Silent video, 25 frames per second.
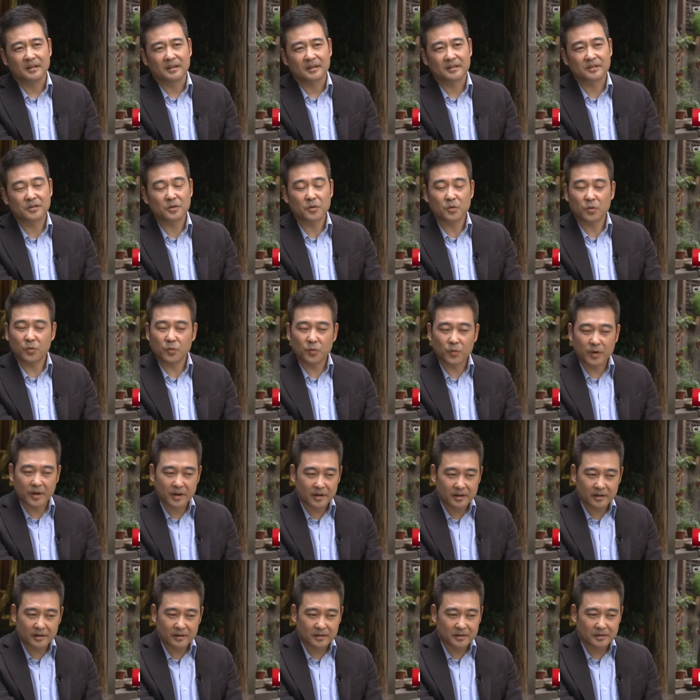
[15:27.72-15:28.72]
So
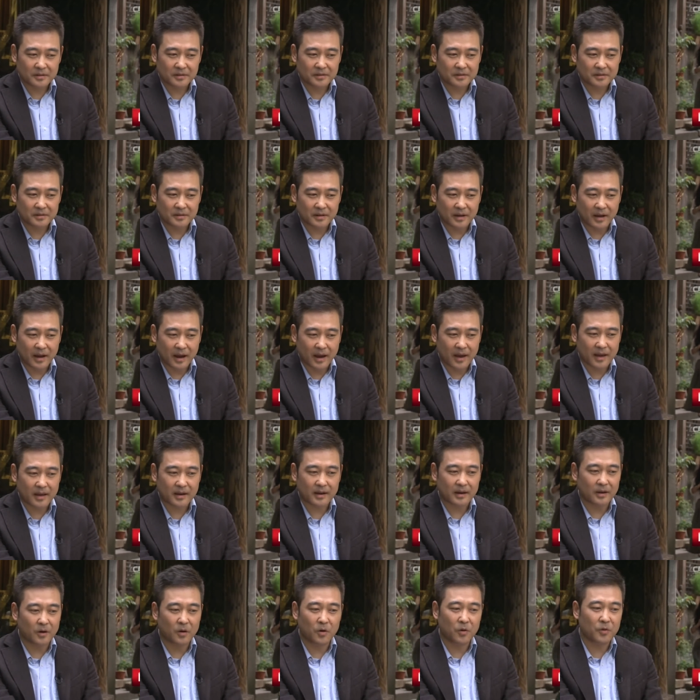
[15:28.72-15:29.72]
when
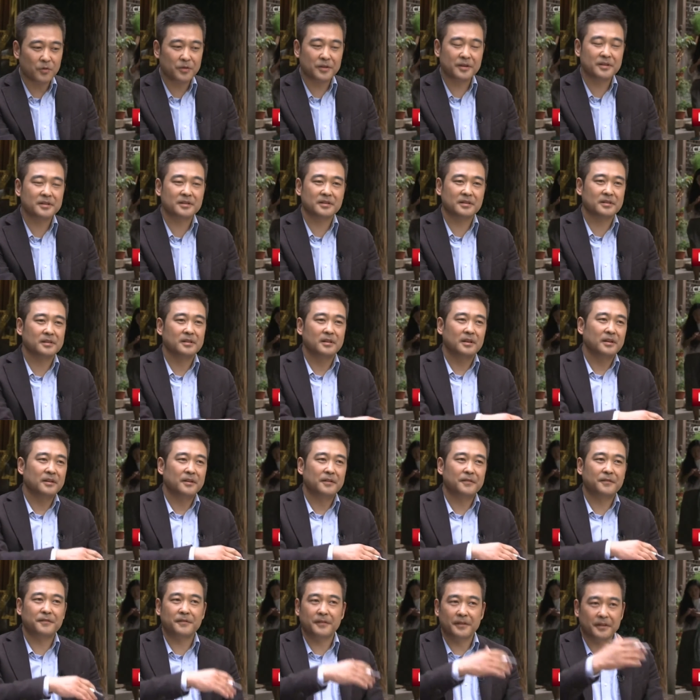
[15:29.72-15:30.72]
had all these
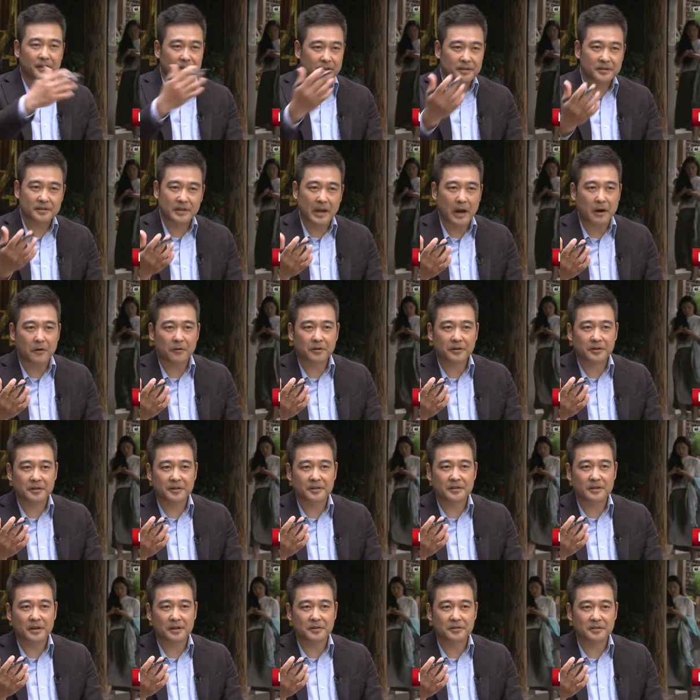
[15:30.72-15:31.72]
figures,
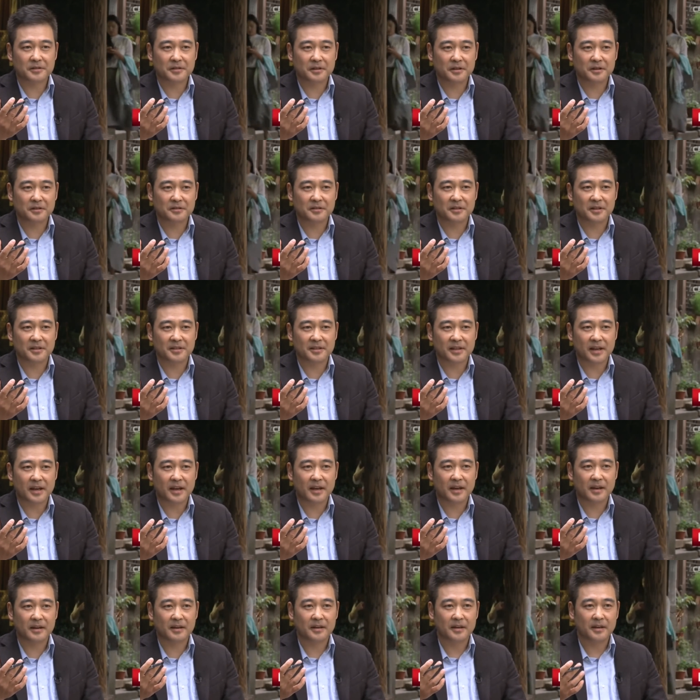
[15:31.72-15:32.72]
characters on stage,
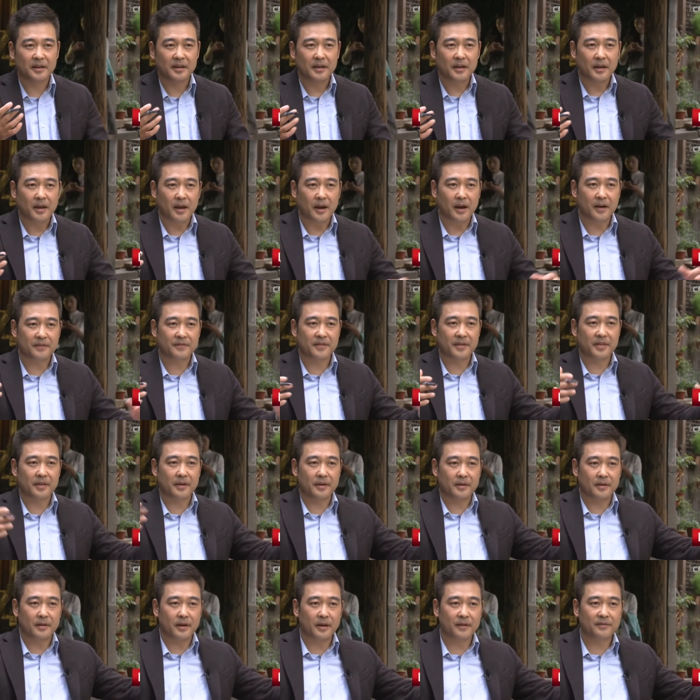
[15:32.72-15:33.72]
design, everything,
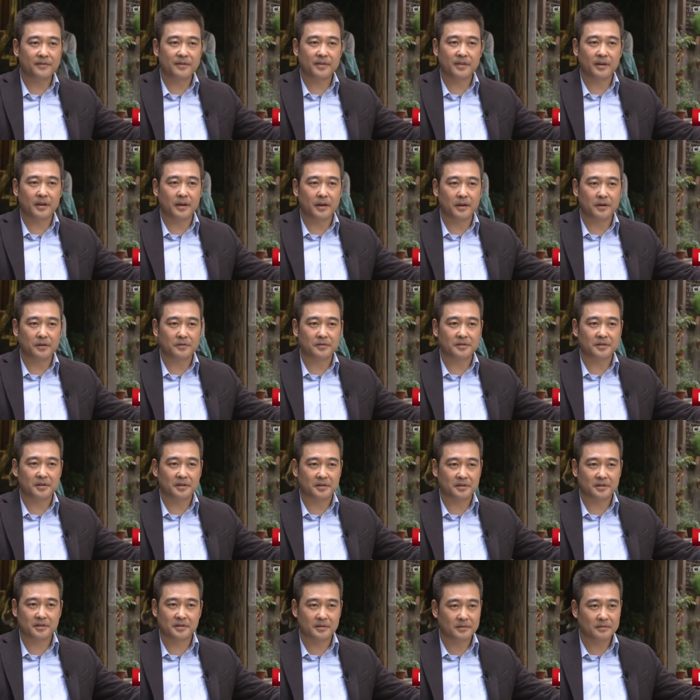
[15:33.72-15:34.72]
everything else
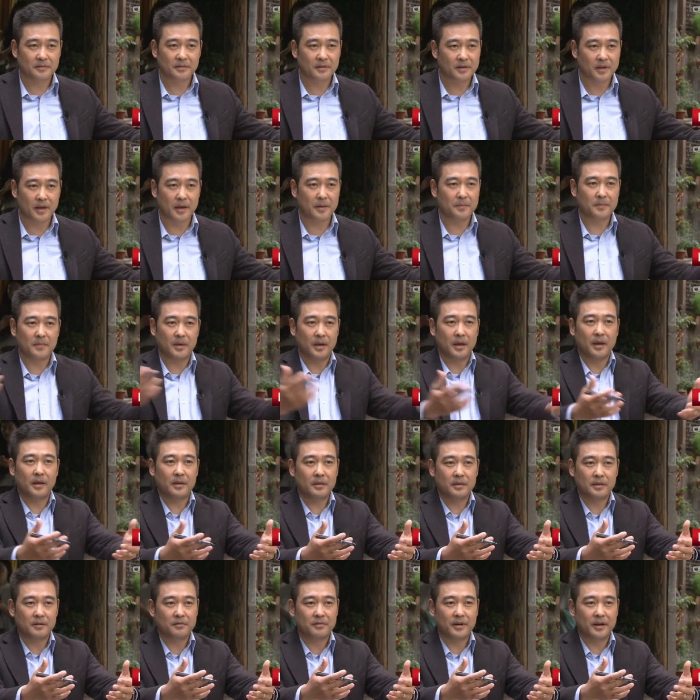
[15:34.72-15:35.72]
just came
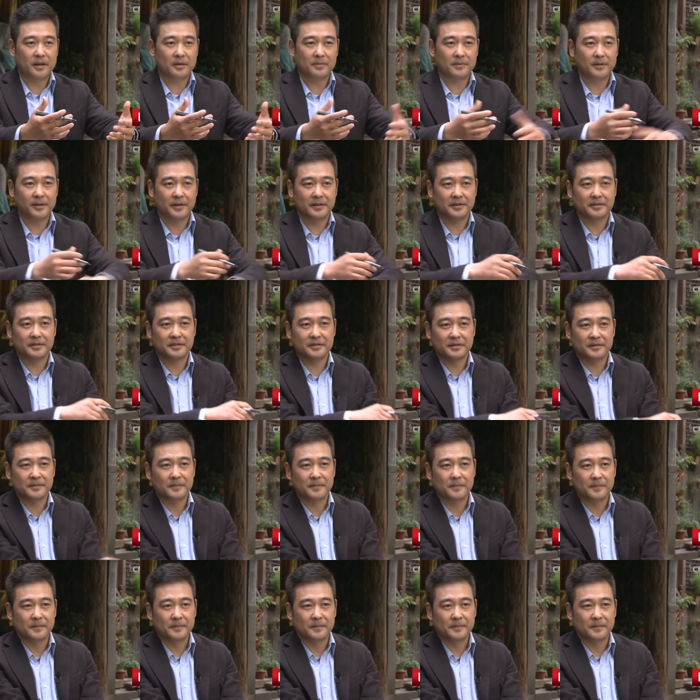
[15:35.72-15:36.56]
in the right place?